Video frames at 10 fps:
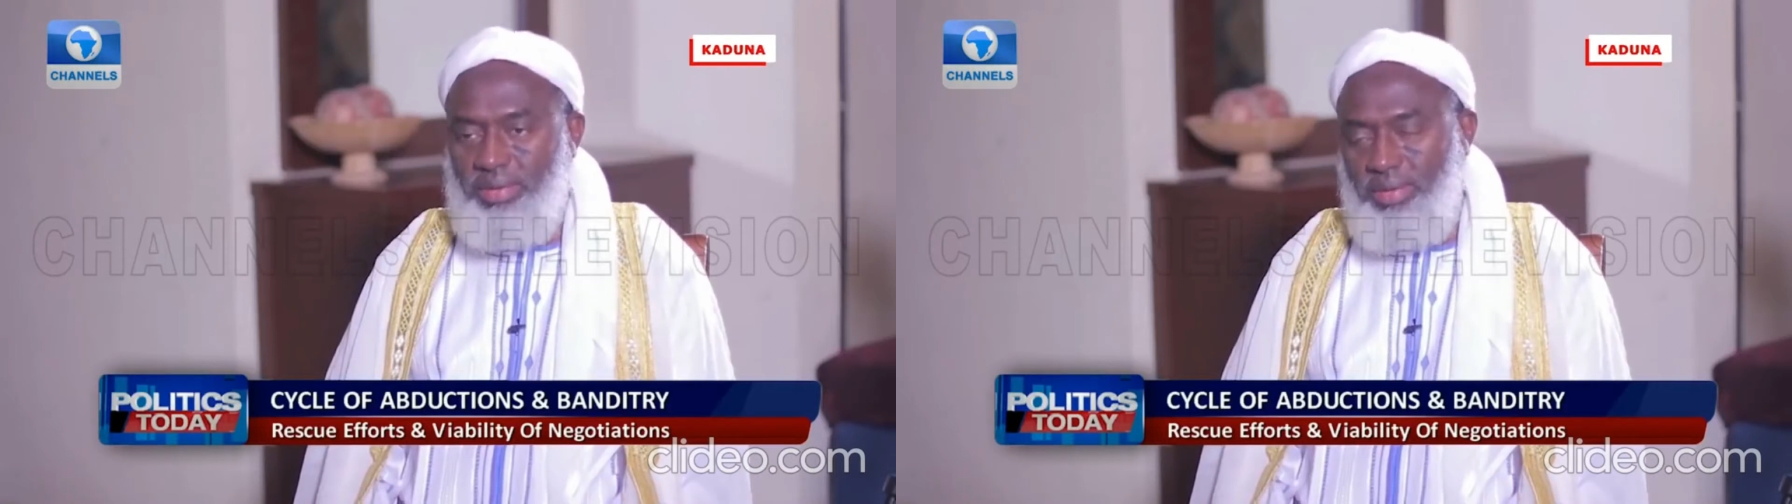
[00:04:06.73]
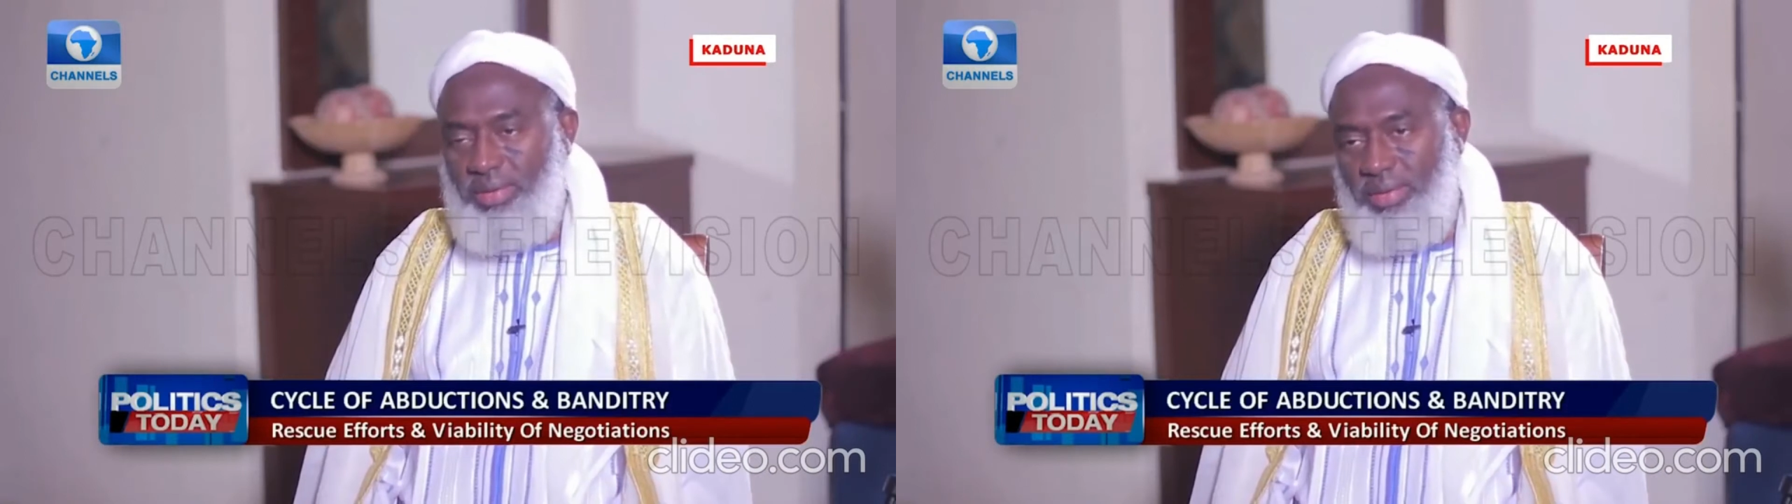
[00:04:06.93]

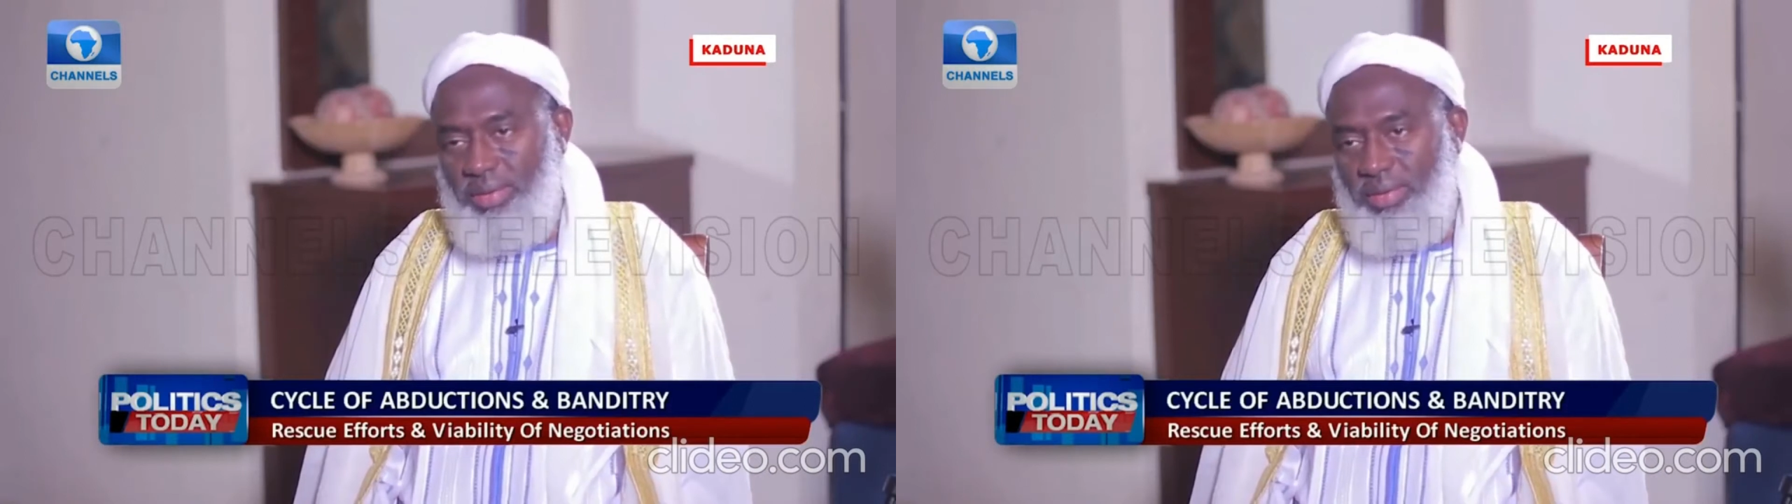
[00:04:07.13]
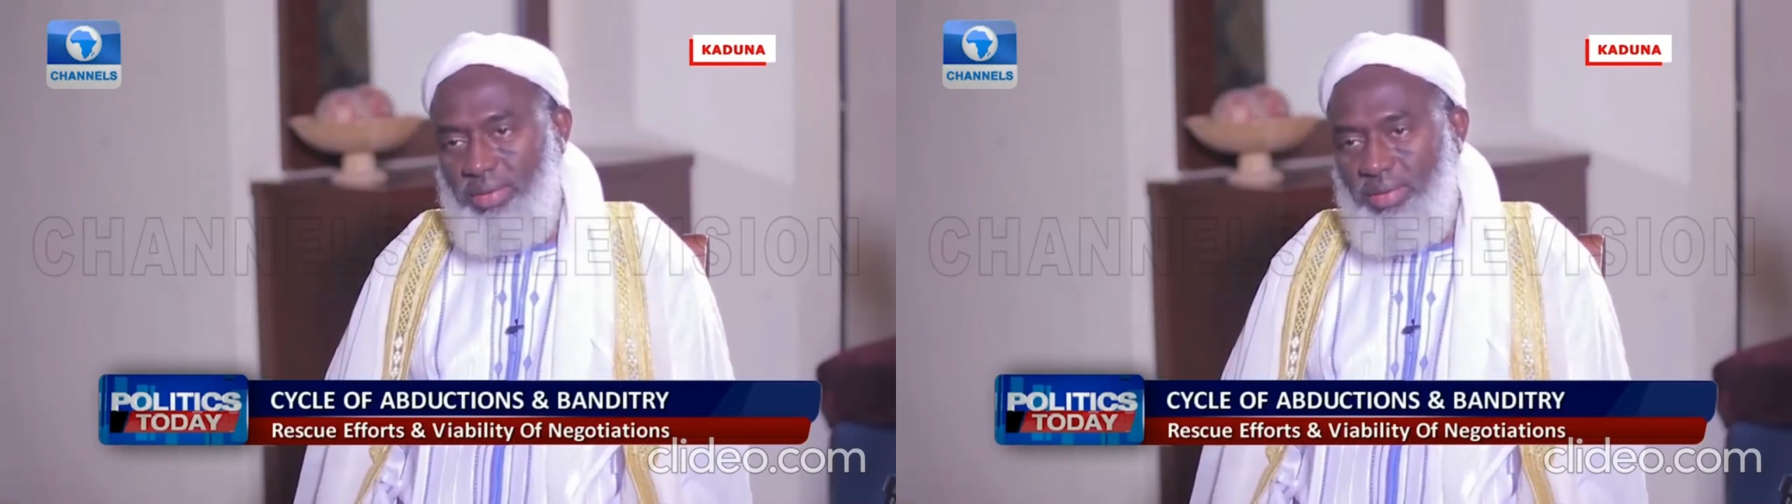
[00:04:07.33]

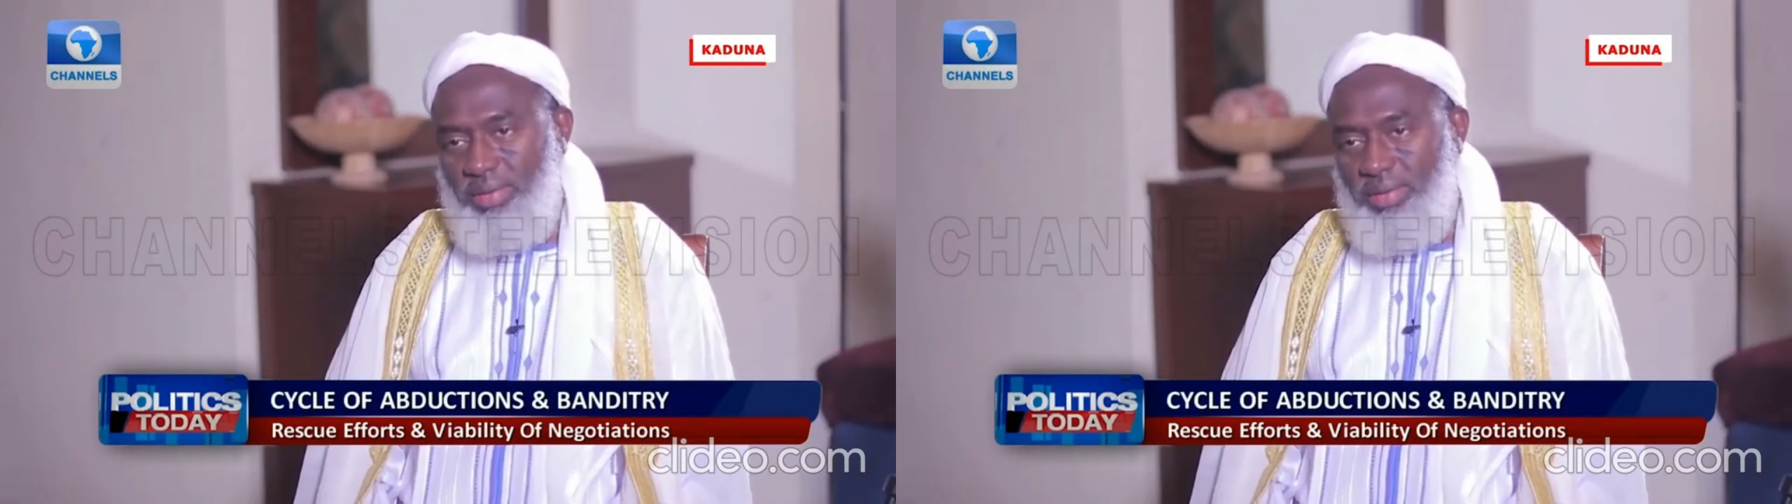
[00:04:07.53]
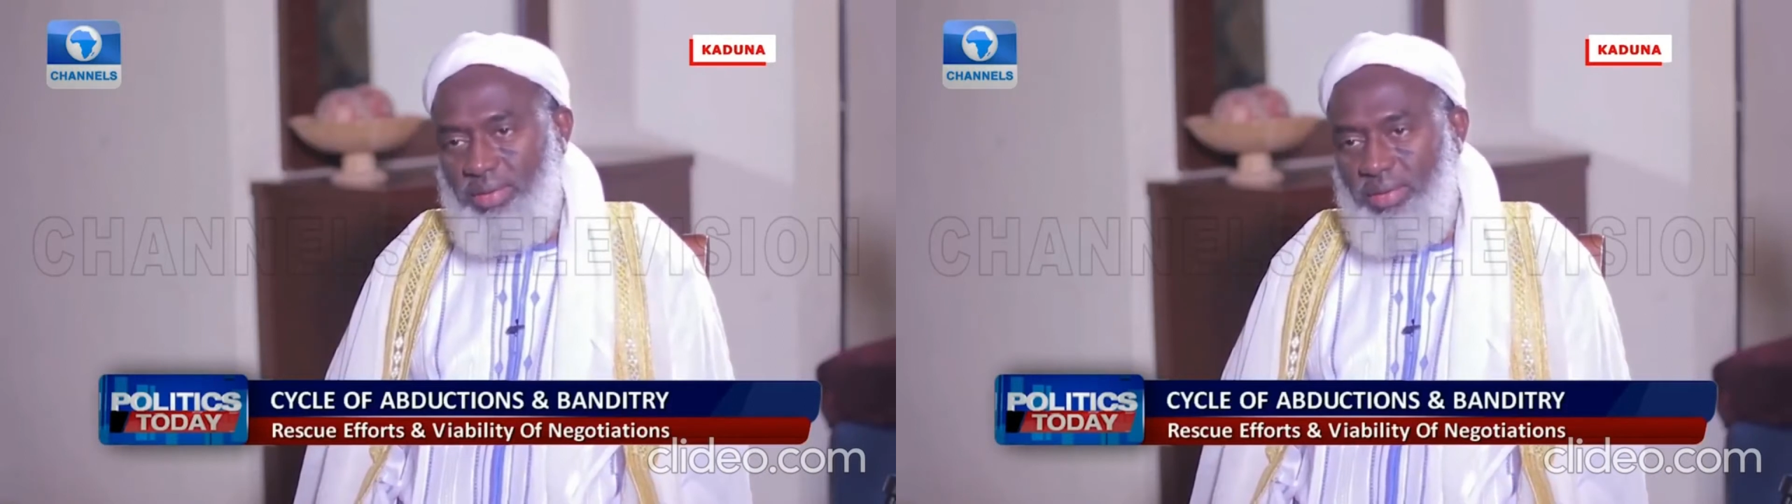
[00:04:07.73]
the